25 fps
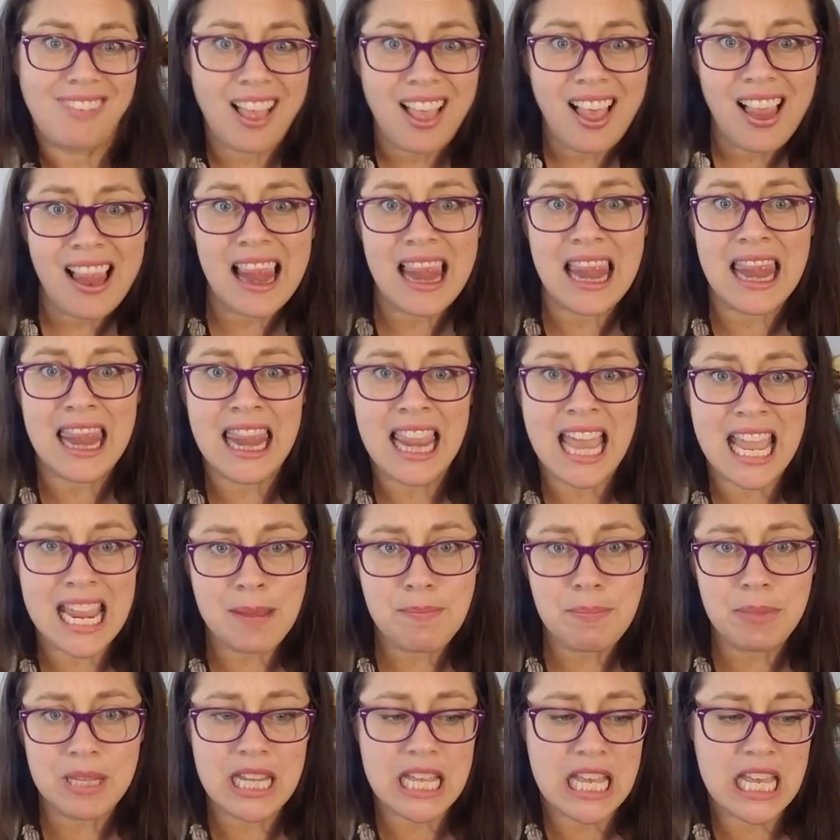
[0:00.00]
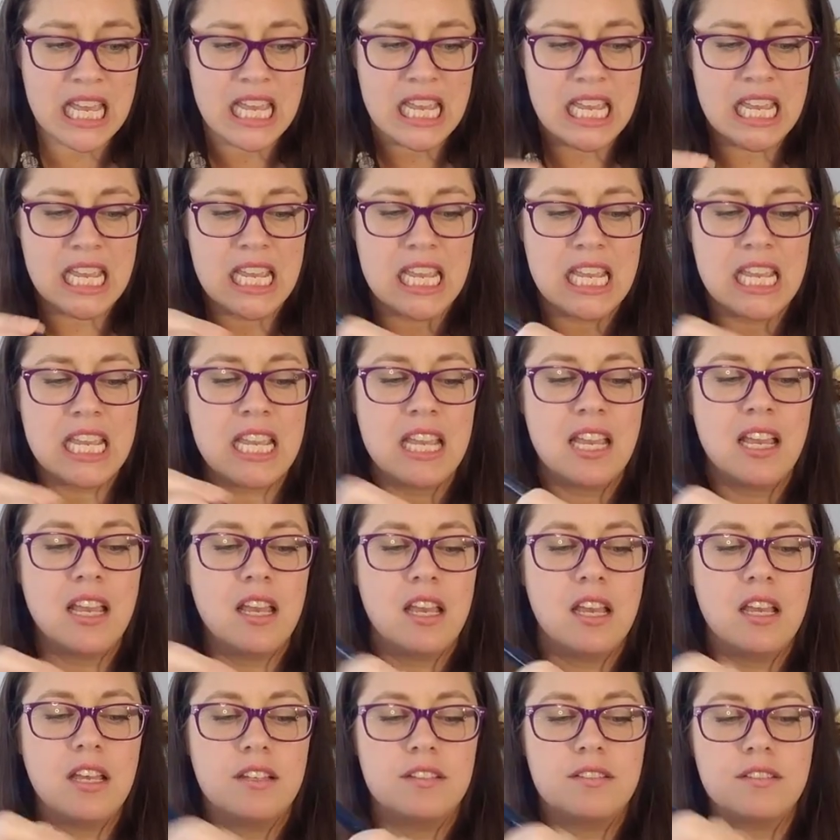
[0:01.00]
Light play!
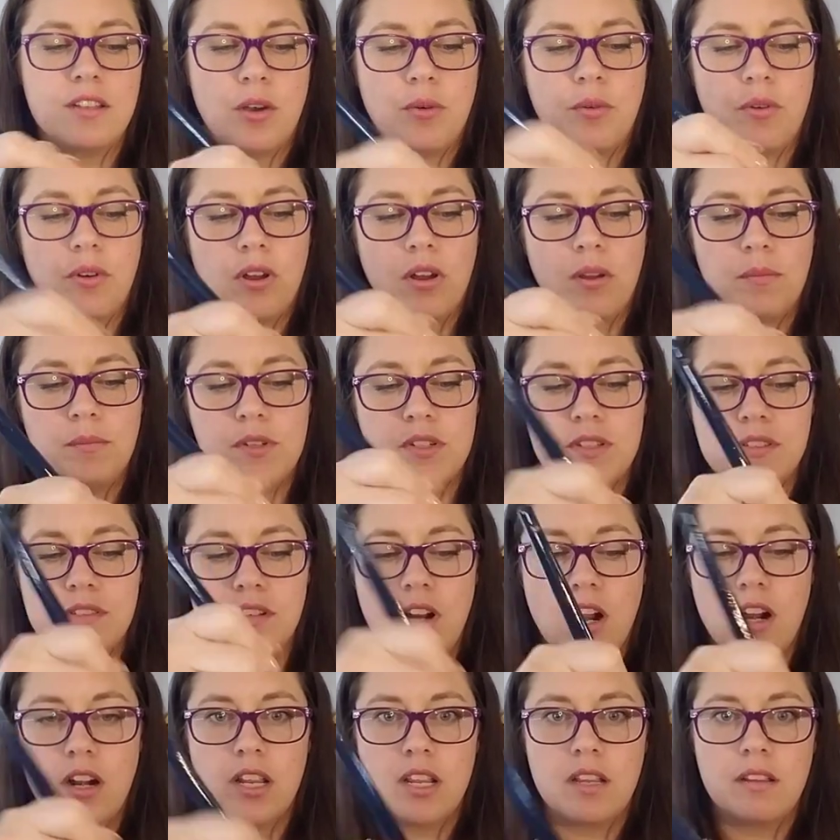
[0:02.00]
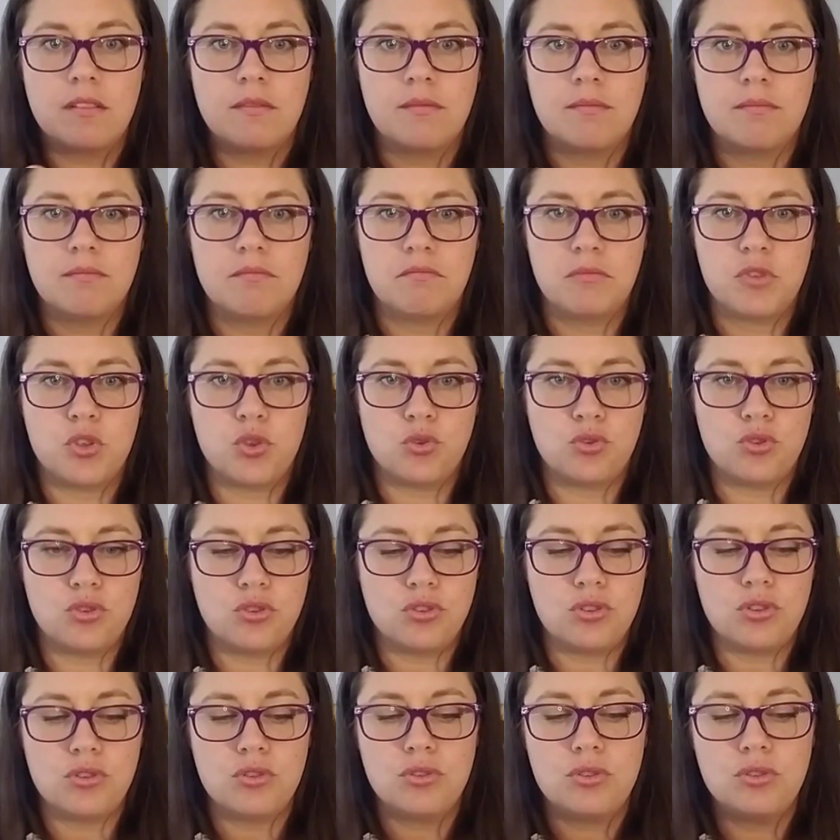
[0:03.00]
So, I'm just starting. Do, do,
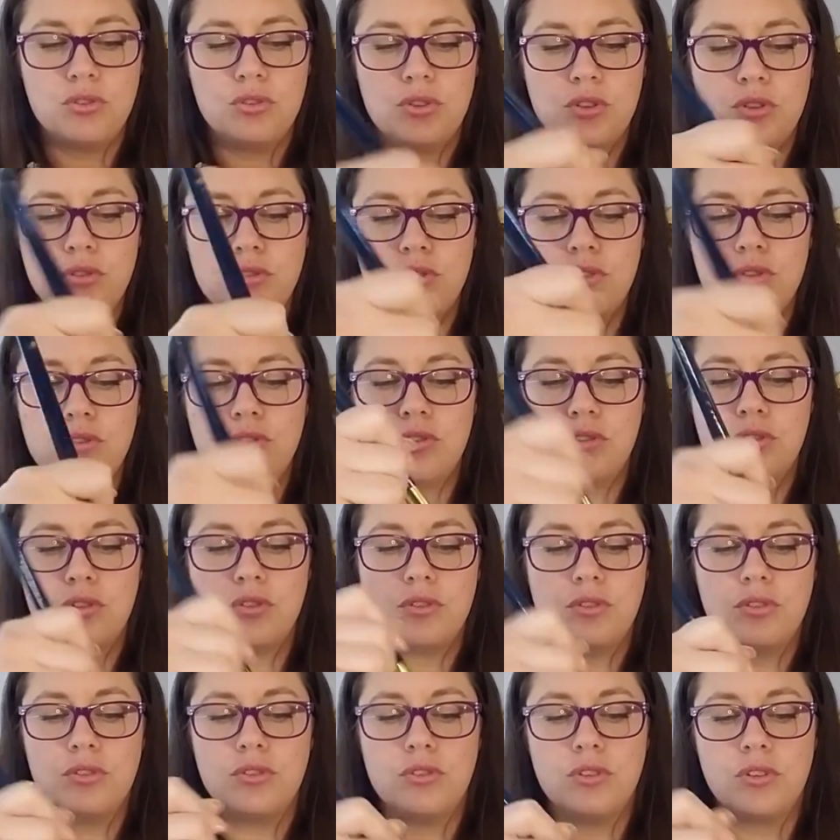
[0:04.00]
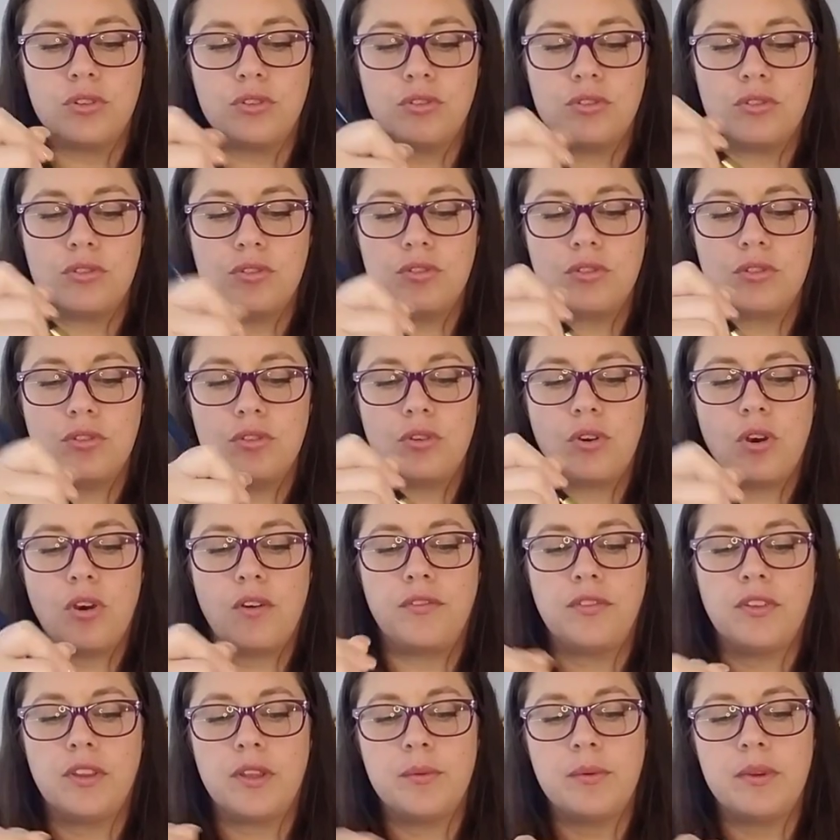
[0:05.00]
do, do, do, do, do, do, do.
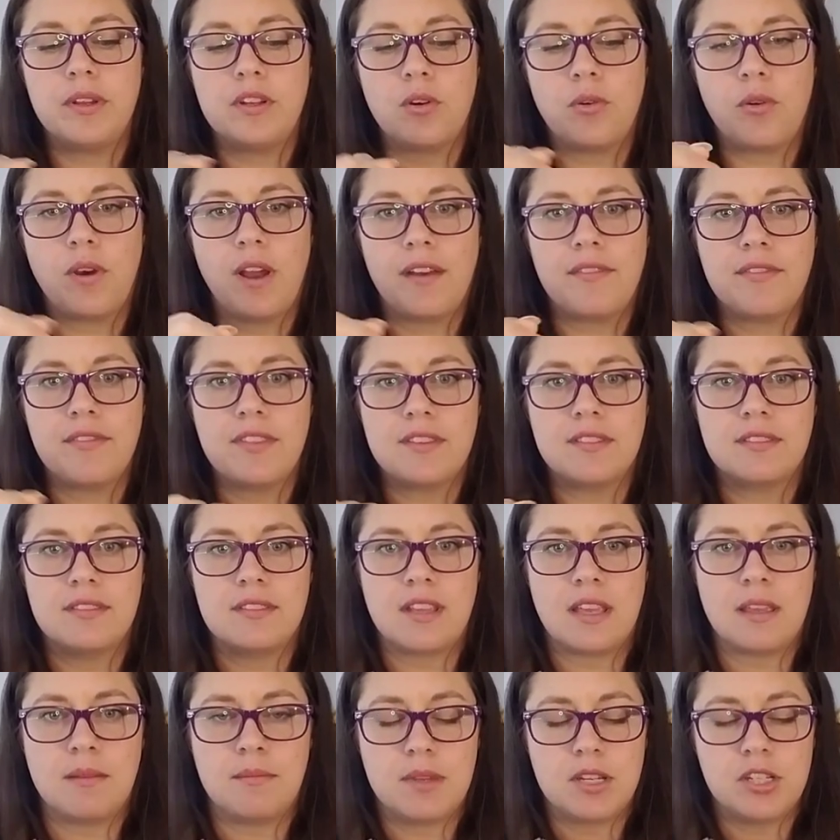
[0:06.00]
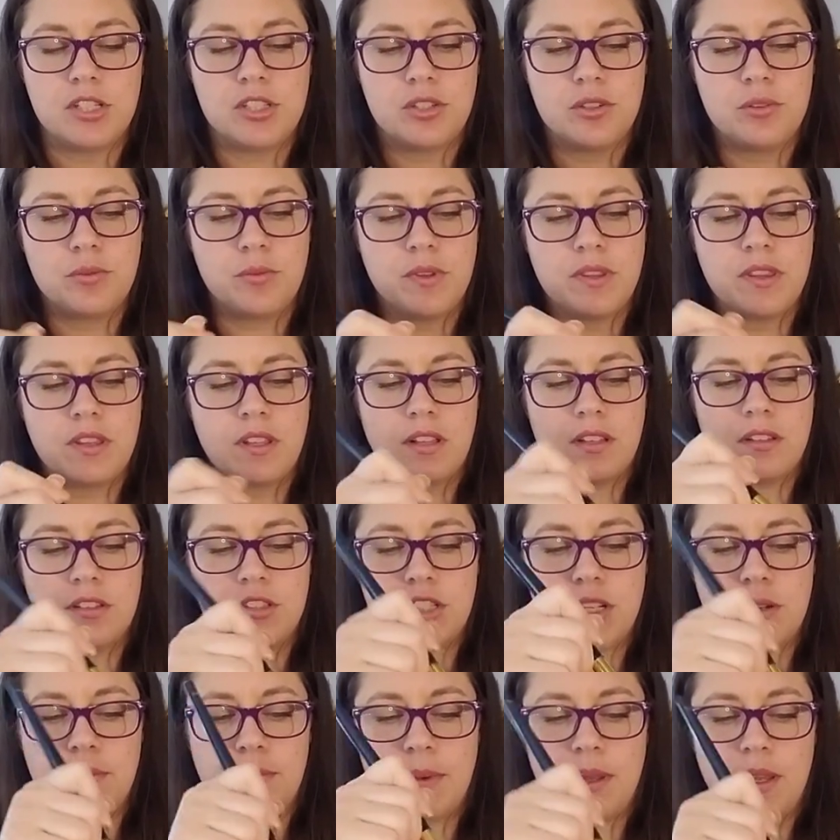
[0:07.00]
Hopefully we don't have the same issue with the
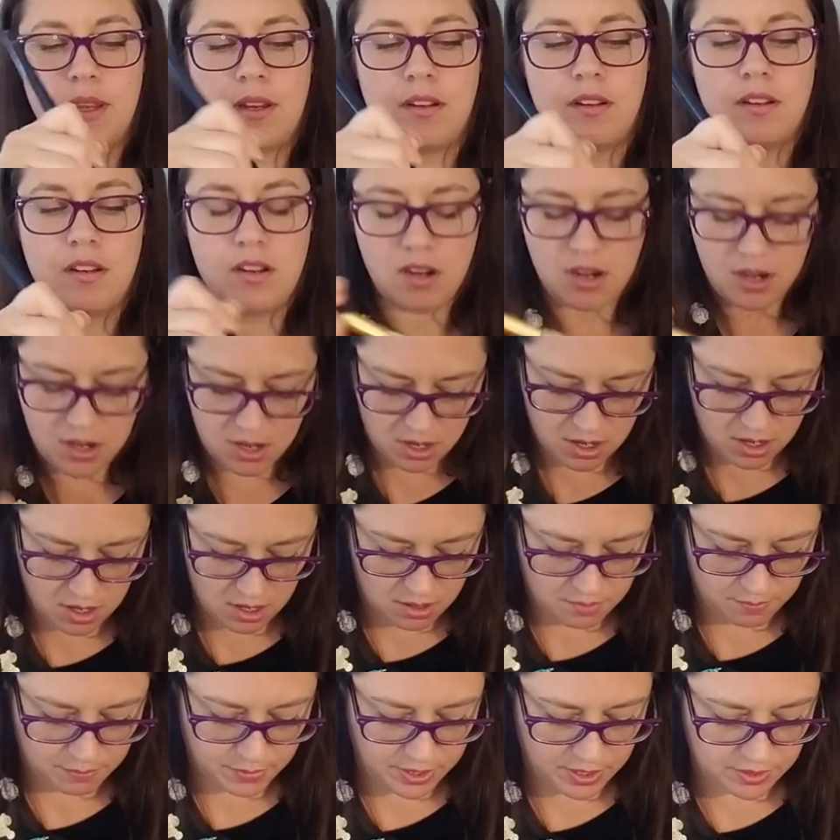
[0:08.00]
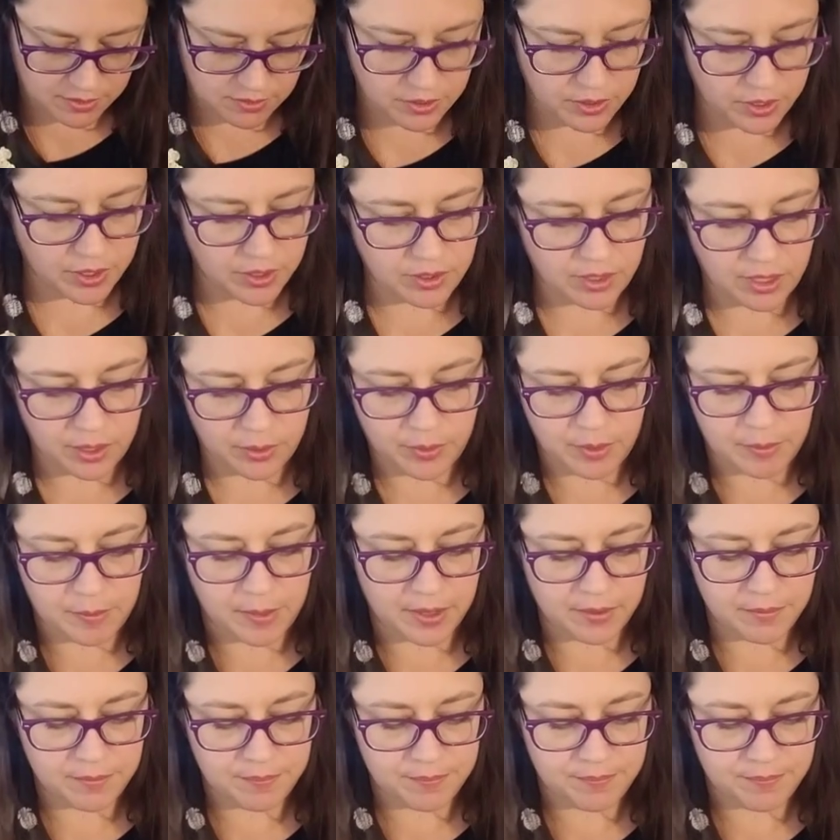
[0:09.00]
champagne but it's looking like we might.